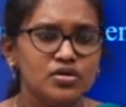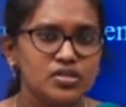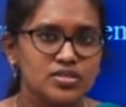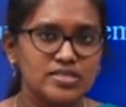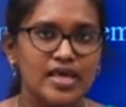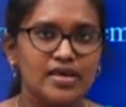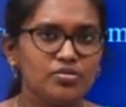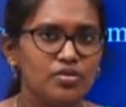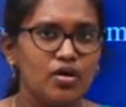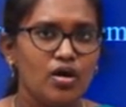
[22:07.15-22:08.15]
save
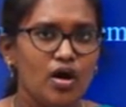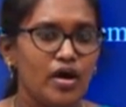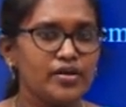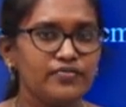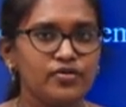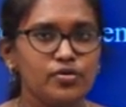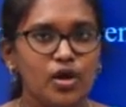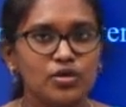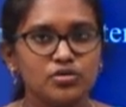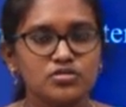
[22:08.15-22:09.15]
or if you
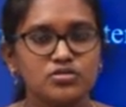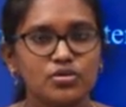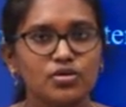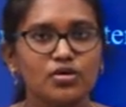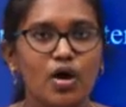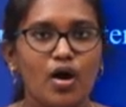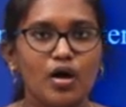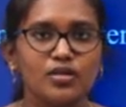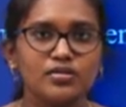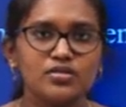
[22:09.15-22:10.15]
want to store
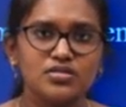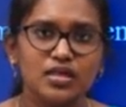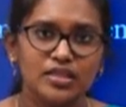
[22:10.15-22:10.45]
all those